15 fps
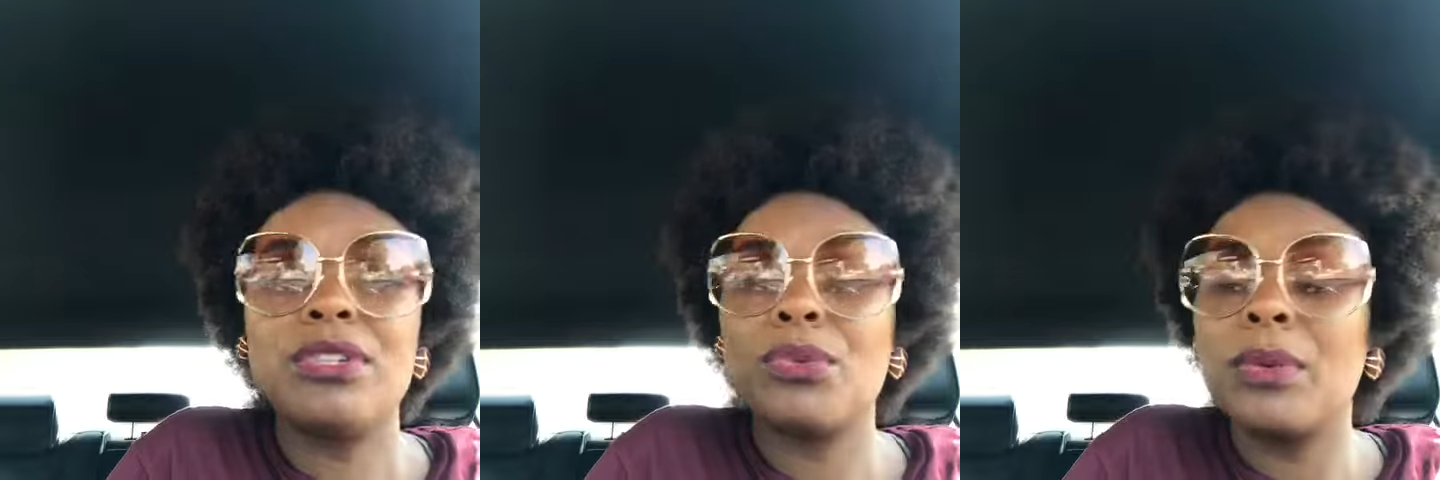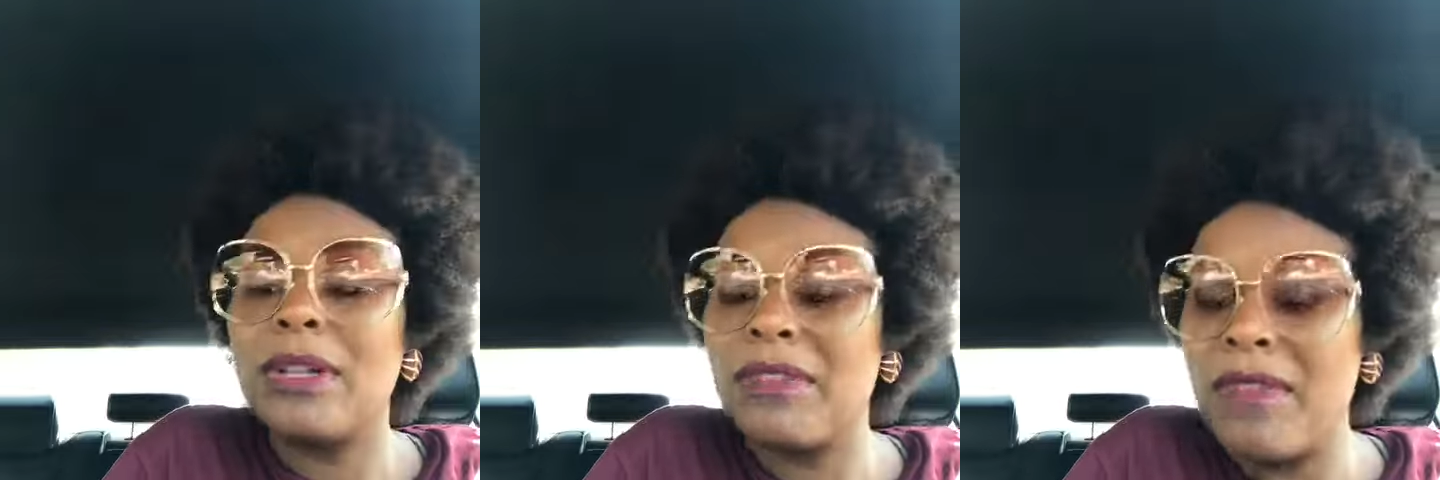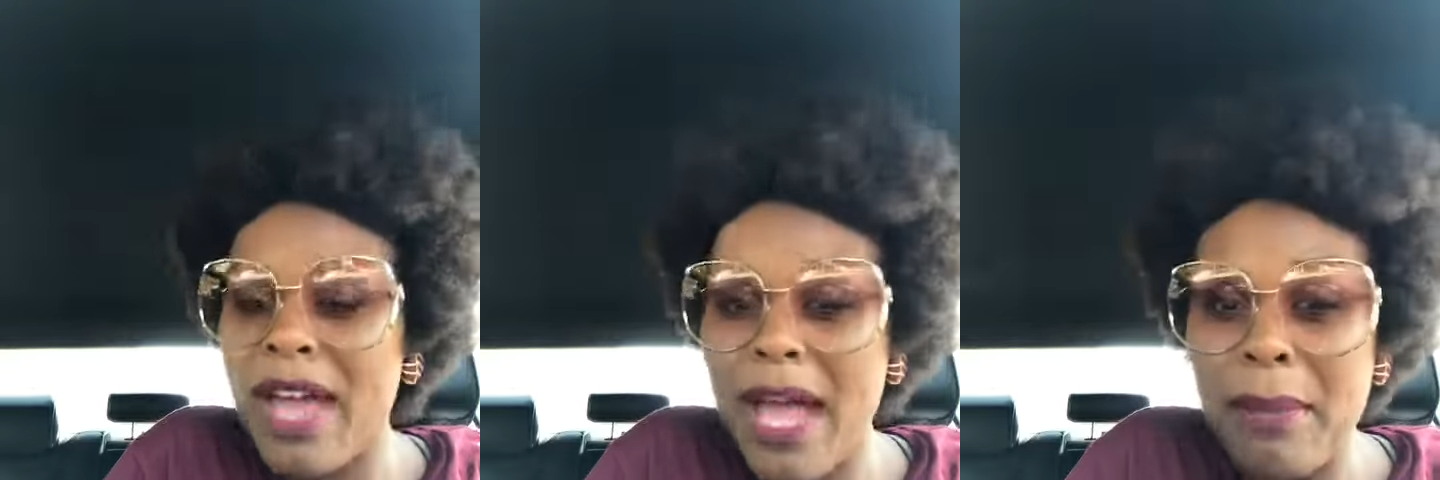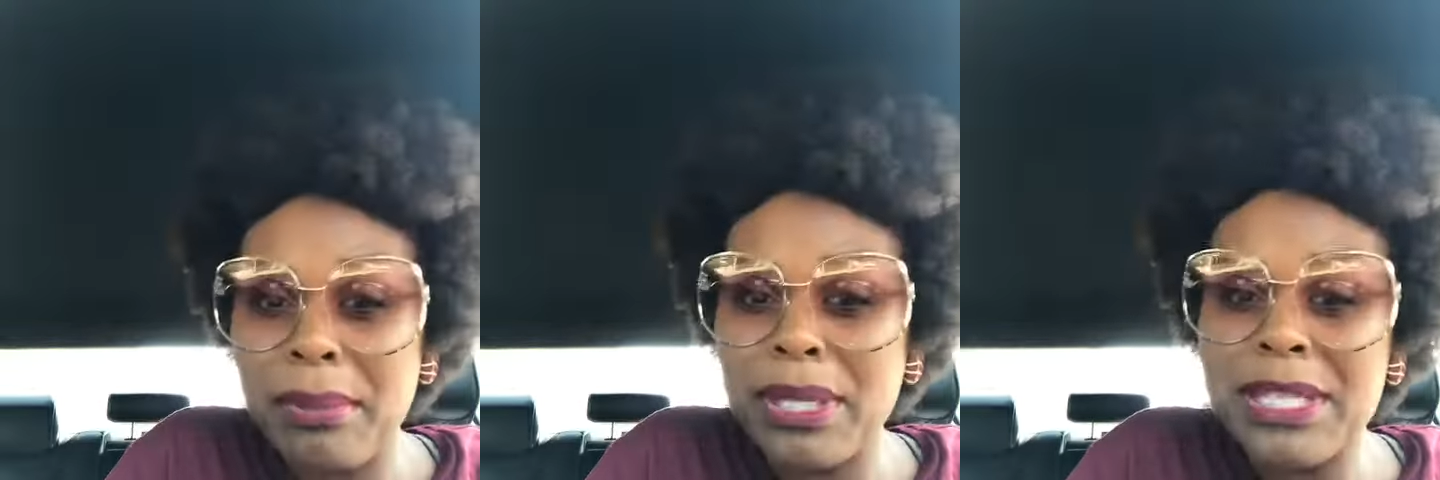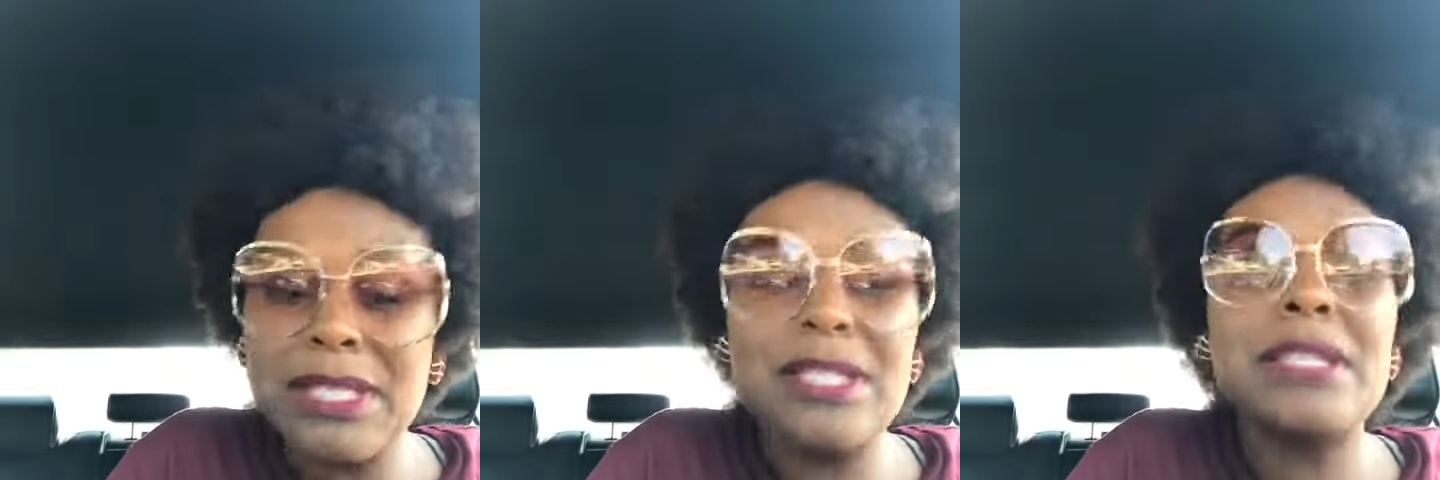25
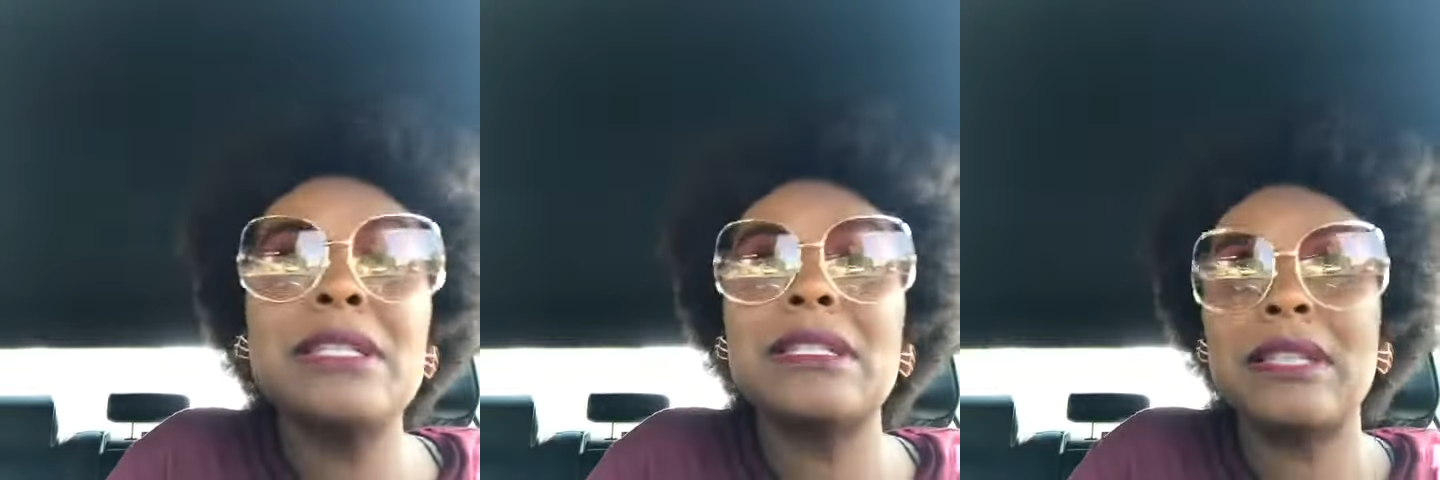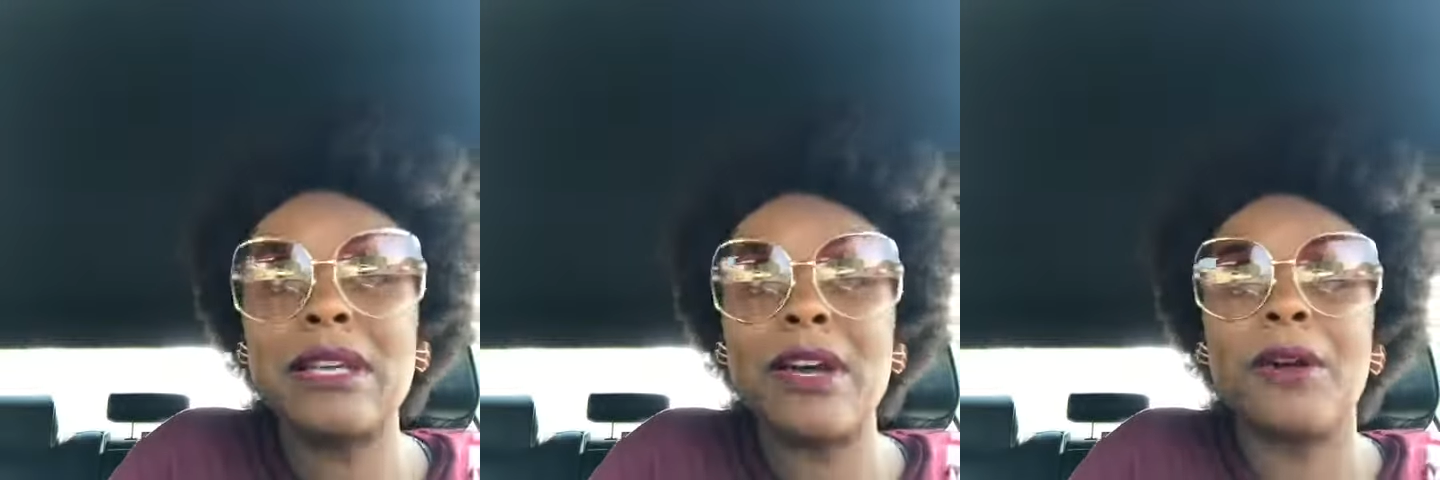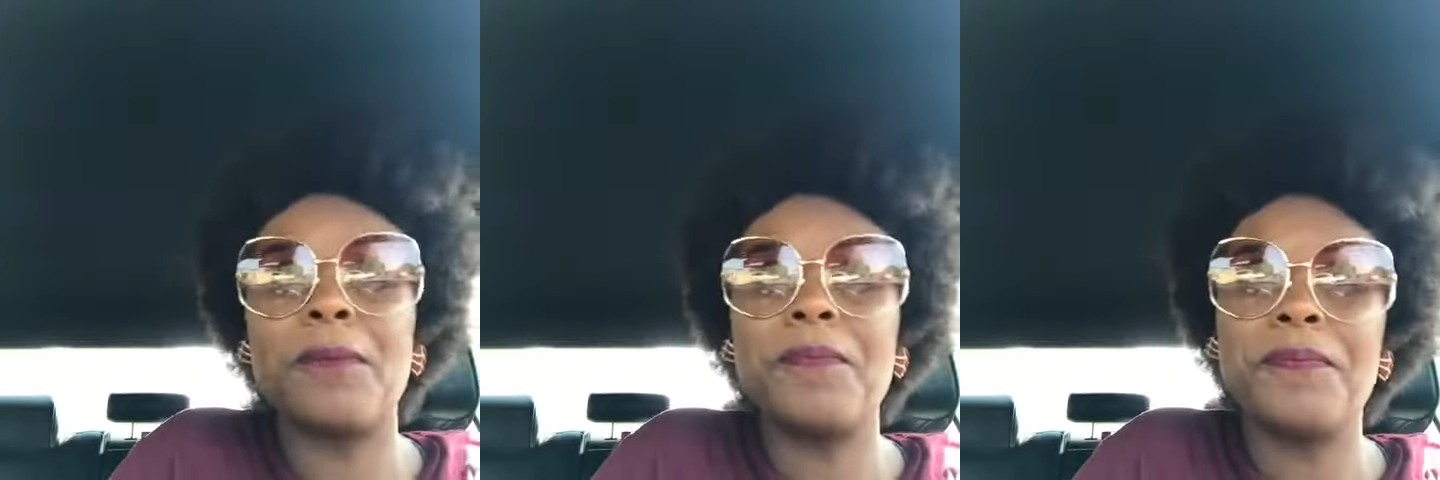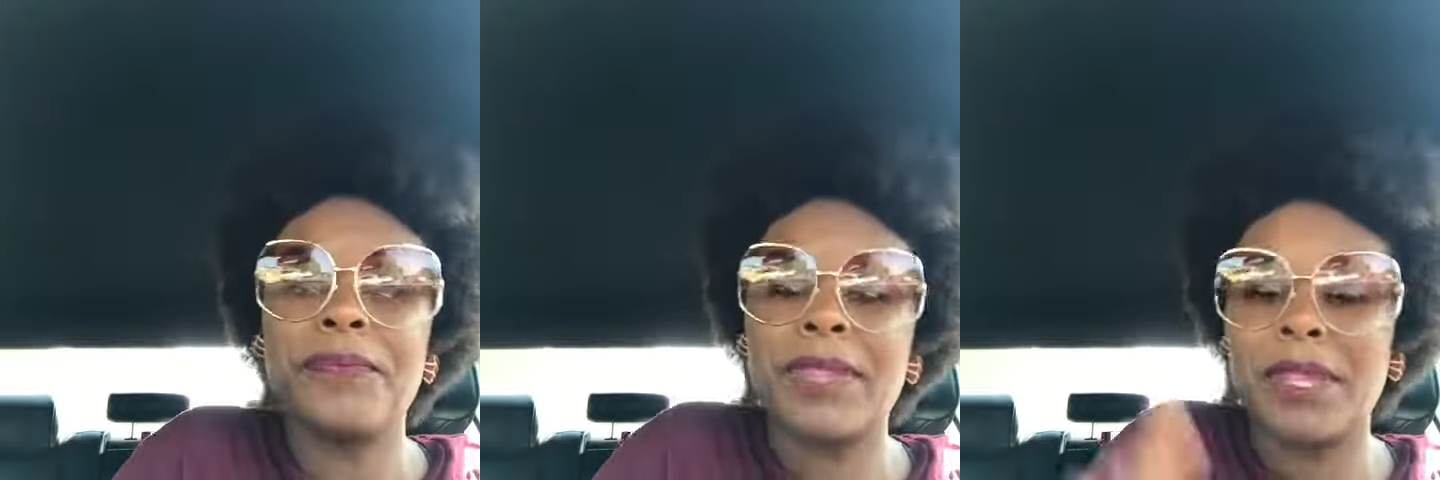plus years ago.